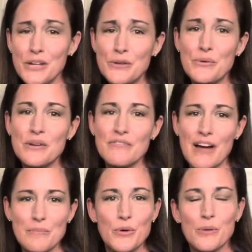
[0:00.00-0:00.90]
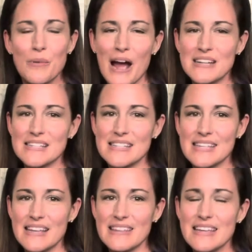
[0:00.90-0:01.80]
You can find more practices
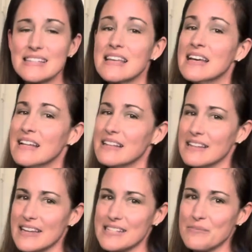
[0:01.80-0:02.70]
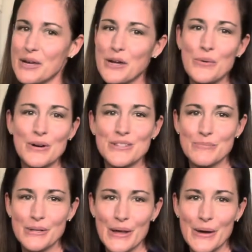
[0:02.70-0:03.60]
like these linked in my course
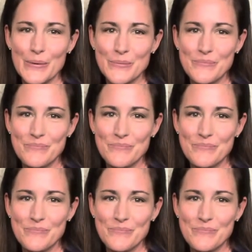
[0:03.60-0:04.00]
below.